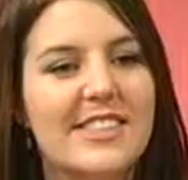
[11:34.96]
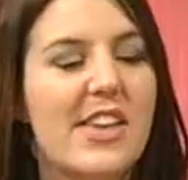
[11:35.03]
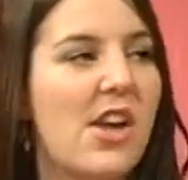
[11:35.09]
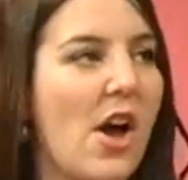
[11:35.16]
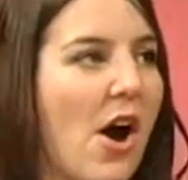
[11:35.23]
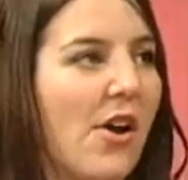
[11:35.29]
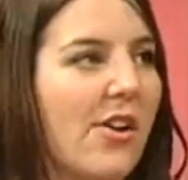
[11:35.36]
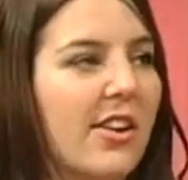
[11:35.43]
the
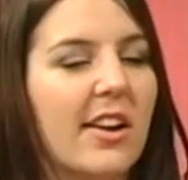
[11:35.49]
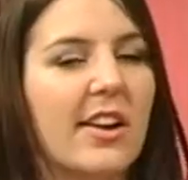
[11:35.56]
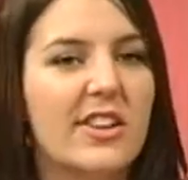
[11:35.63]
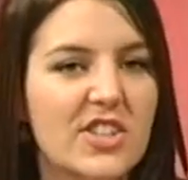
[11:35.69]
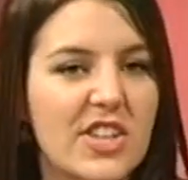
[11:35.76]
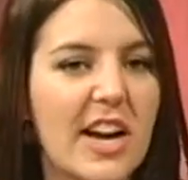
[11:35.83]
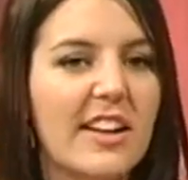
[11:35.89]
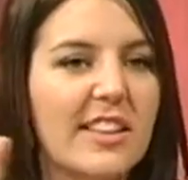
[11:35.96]
yolk,
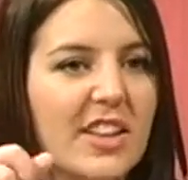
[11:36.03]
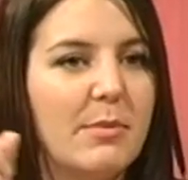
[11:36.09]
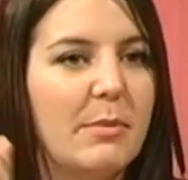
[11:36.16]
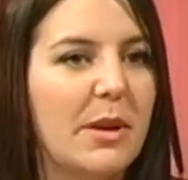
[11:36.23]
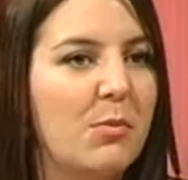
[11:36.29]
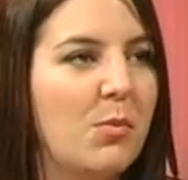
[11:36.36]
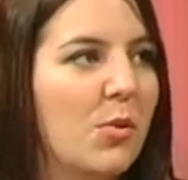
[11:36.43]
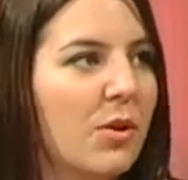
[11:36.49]
chuck a little
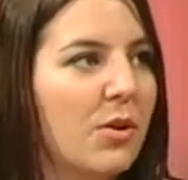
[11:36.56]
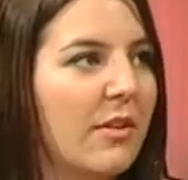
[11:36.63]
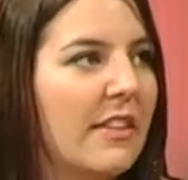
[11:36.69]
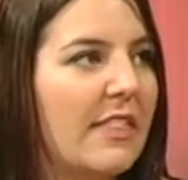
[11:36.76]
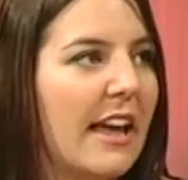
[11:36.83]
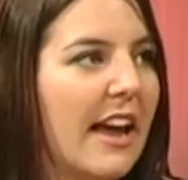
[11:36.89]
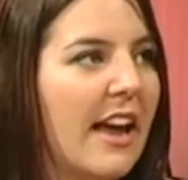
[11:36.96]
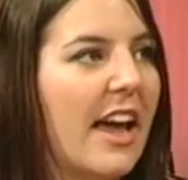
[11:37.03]
bit of water
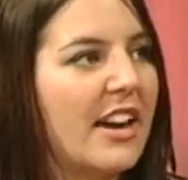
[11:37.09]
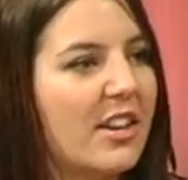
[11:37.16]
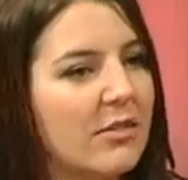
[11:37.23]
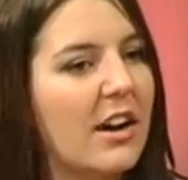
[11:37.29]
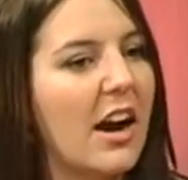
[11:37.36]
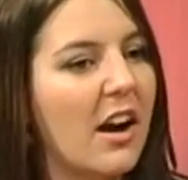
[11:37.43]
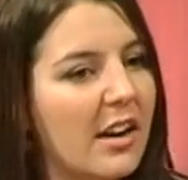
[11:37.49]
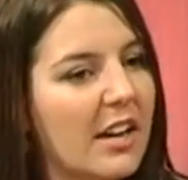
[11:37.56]
in there, and you'll
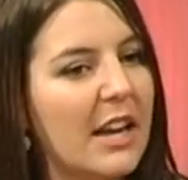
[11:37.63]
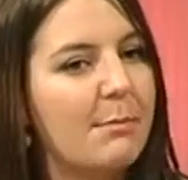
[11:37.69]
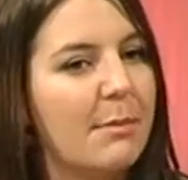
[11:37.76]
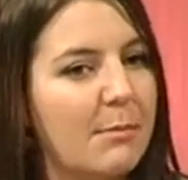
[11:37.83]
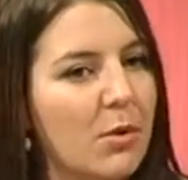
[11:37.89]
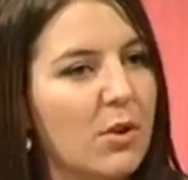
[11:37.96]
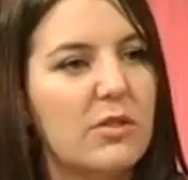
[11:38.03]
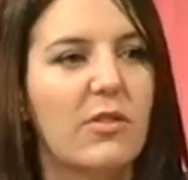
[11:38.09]
kind of get a
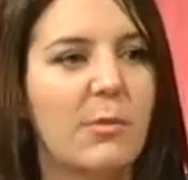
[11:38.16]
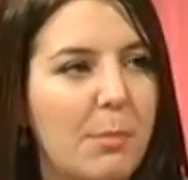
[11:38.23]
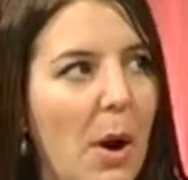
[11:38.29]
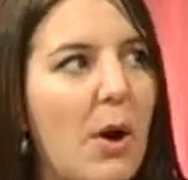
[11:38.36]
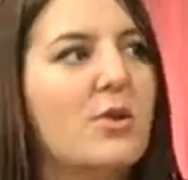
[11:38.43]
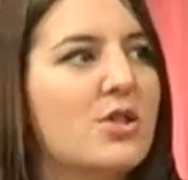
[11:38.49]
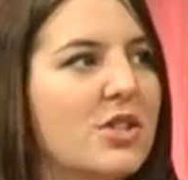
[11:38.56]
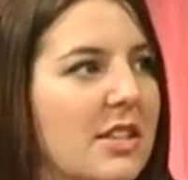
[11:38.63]
bit more of a
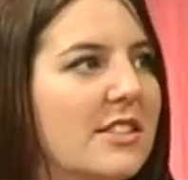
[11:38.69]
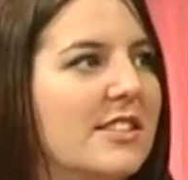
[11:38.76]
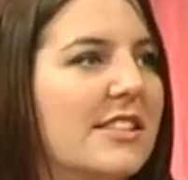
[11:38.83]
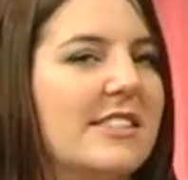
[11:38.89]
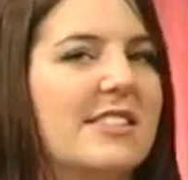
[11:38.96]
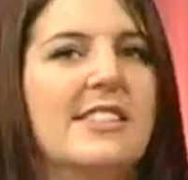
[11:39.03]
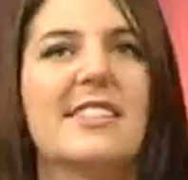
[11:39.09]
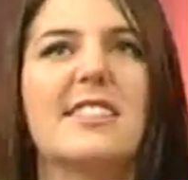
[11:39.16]
poached
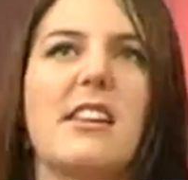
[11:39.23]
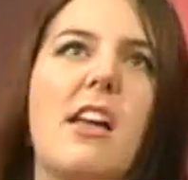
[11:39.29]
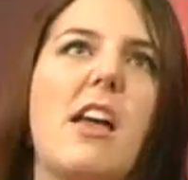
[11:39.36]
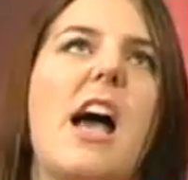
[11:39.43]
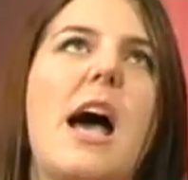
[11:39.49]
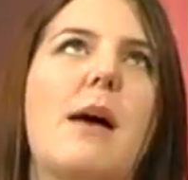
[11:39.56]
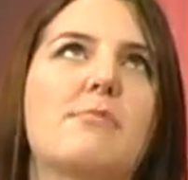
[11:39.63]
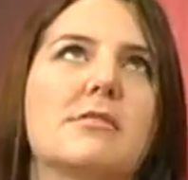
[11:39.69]

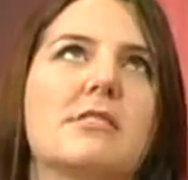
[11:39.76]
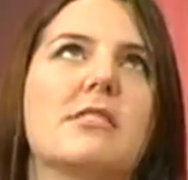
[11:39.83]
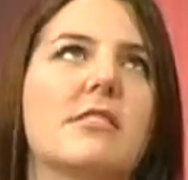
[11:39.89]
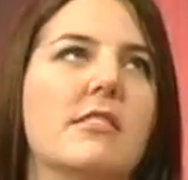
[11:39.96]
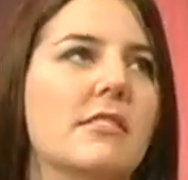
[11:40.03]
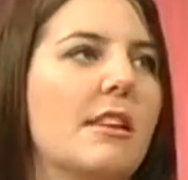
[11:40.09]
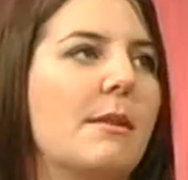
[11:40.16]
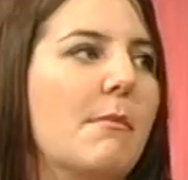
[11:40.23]
consistency.
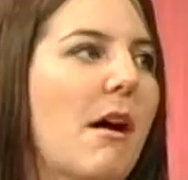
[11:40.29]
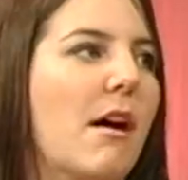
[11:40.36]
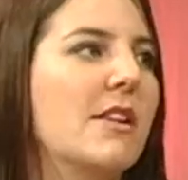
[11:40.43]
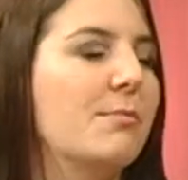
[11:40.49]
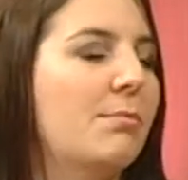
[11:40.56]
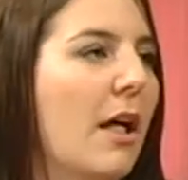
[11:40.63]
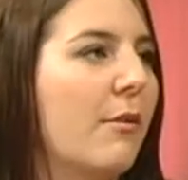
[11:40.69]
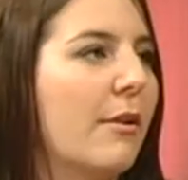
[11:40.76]
Absolutely
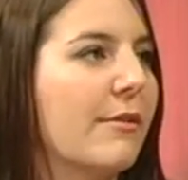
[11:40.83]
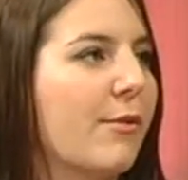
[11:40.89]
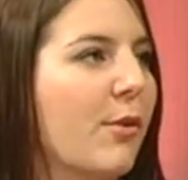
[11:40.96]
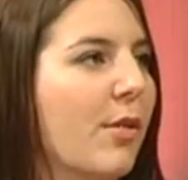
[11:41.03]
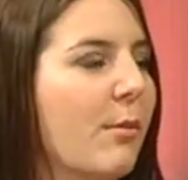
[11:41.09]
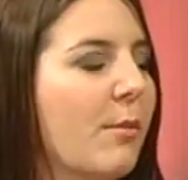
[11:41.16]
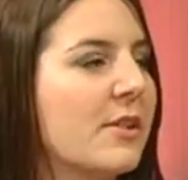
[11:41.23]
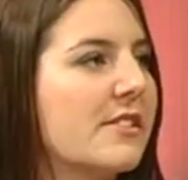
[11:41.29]
mind-blowing,
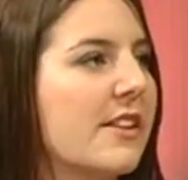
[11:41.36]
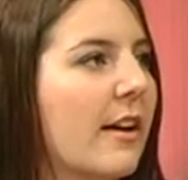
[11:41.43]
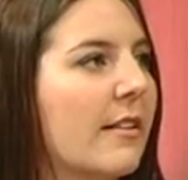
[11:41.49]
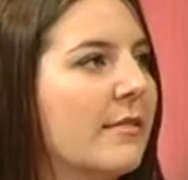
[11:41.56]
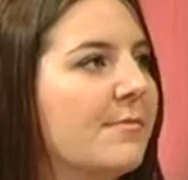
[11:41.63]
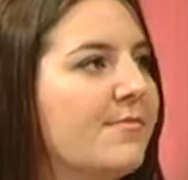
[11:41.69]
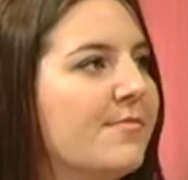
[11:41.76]
Morgan, wasn't it?